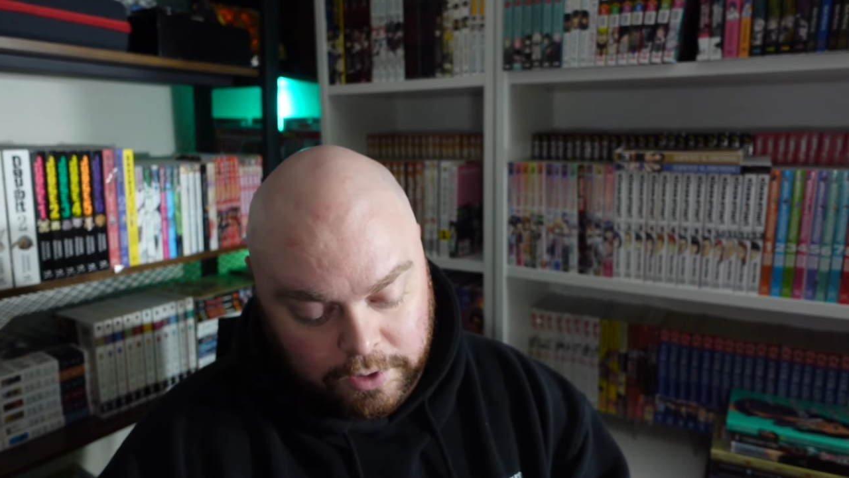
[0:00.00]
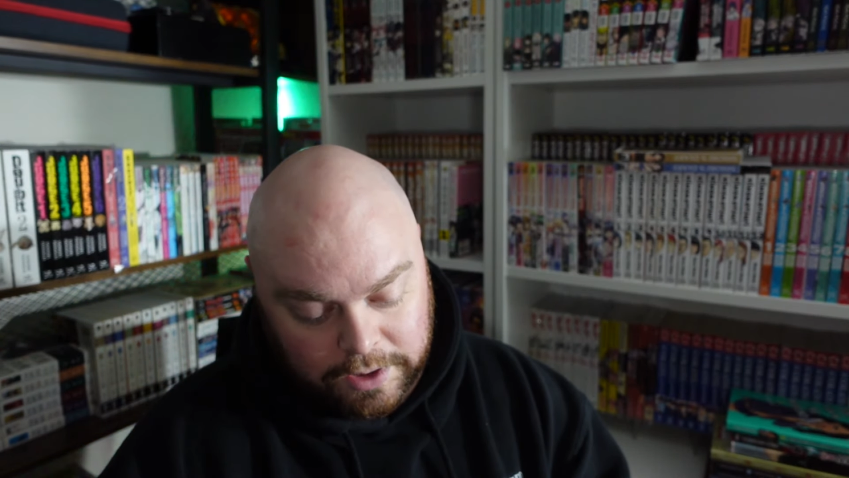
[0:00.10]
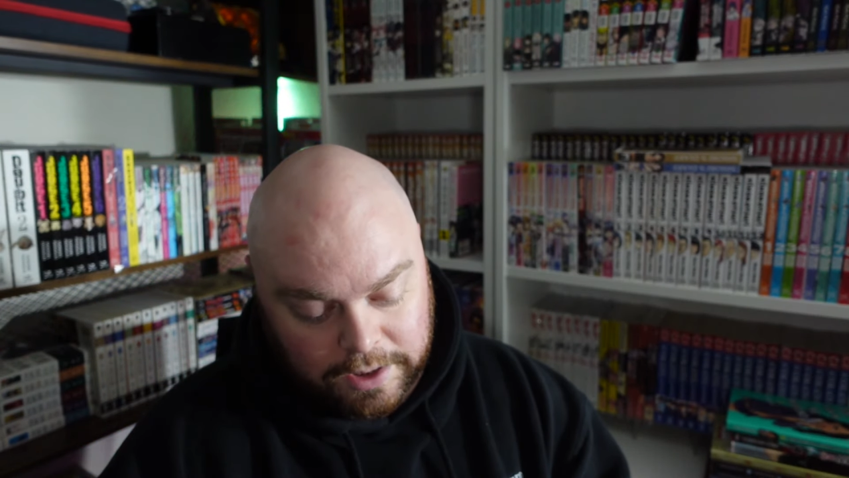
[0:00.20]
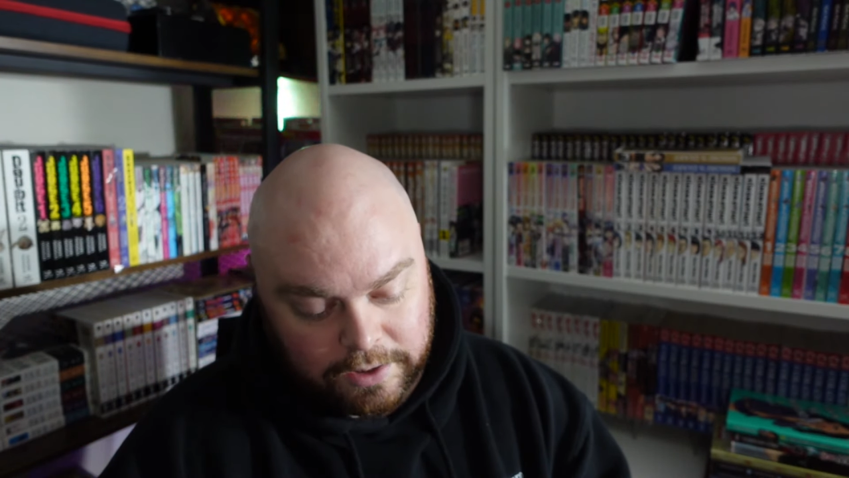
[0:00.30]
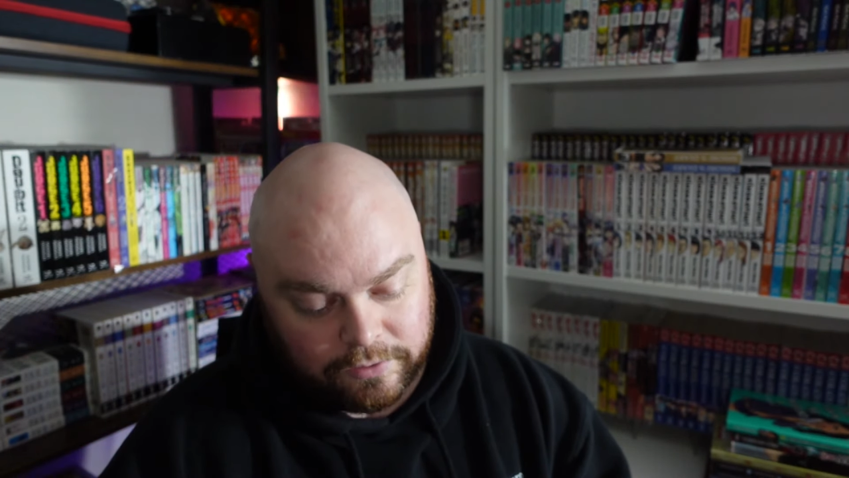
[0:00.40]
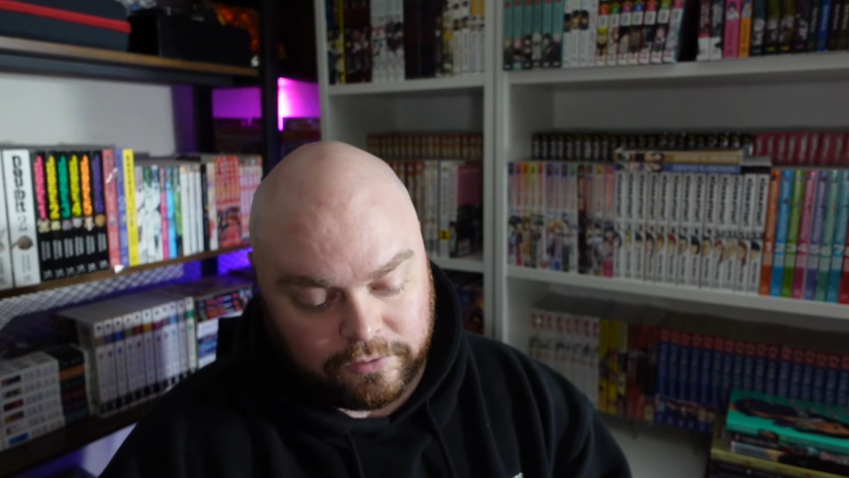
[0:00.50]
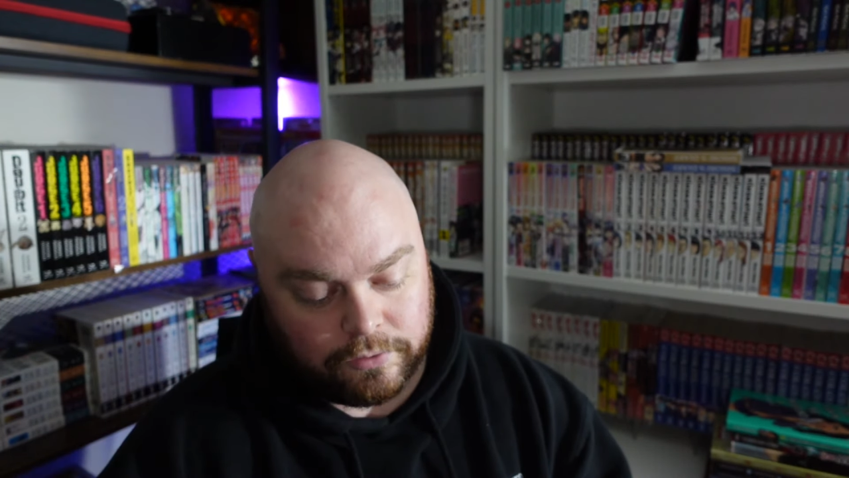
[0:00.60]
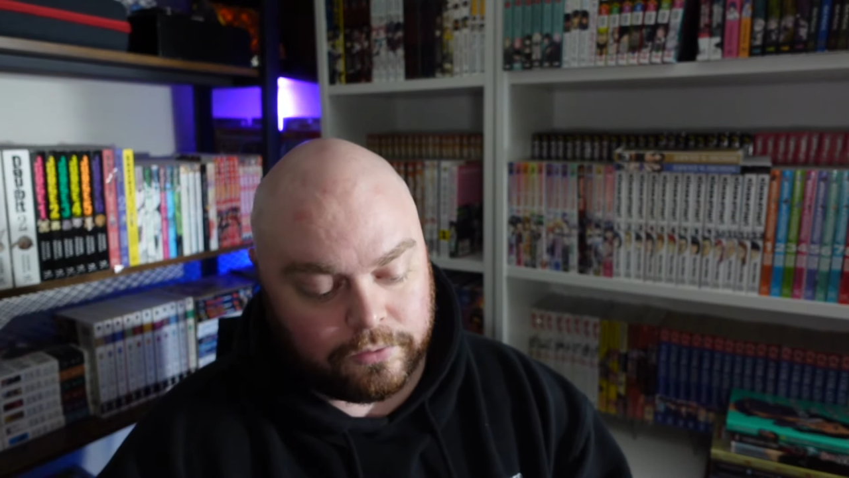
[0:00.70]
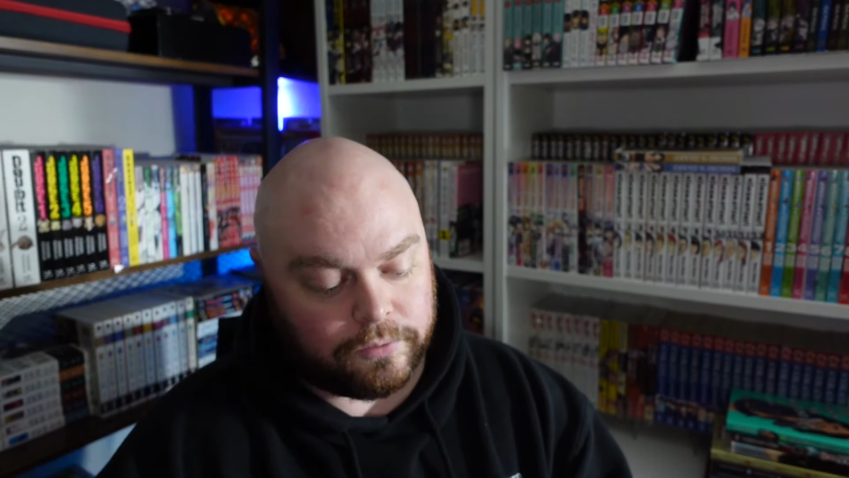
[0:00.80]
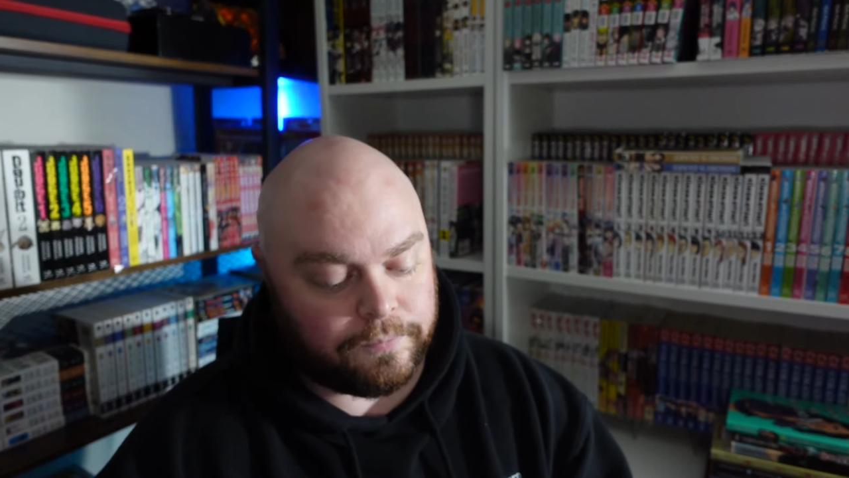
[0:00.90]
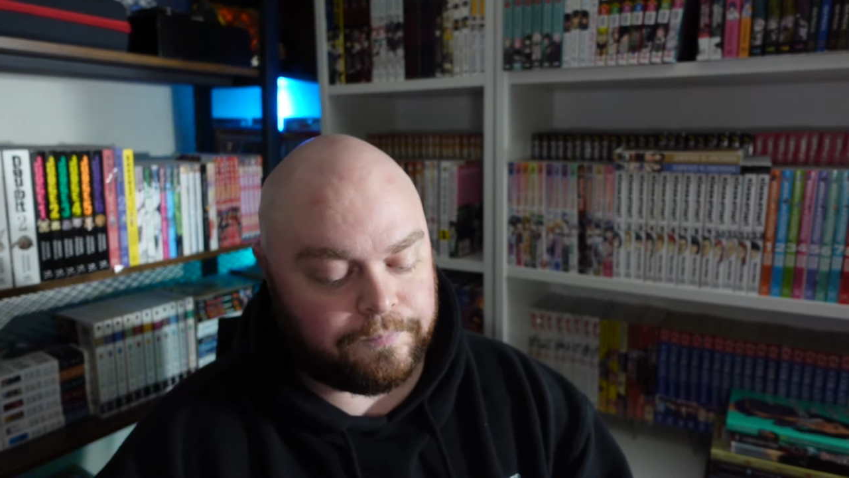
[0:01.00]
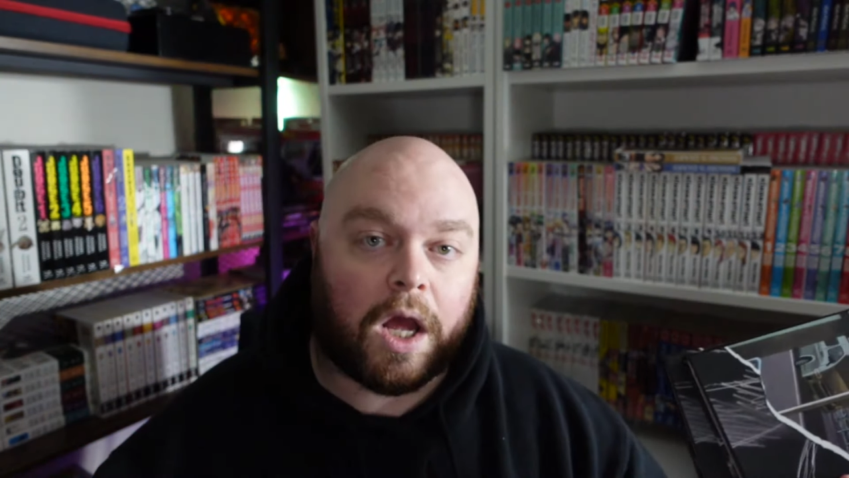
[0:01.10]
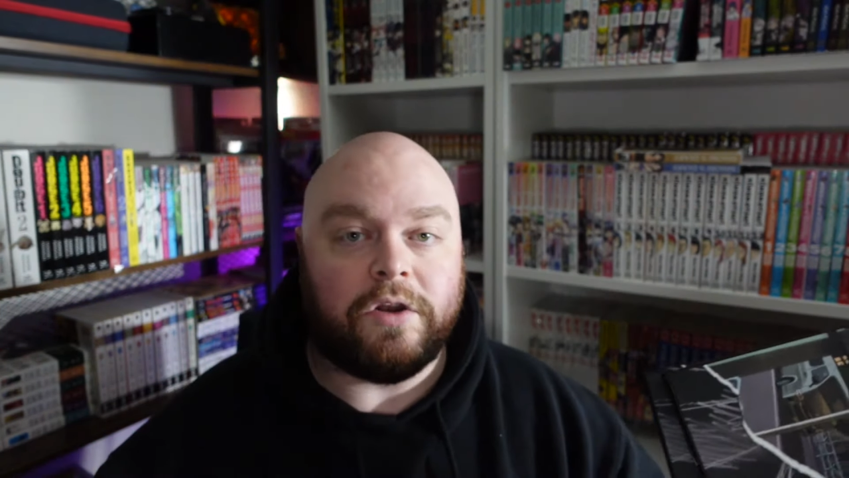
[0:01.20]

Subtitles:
to get into. I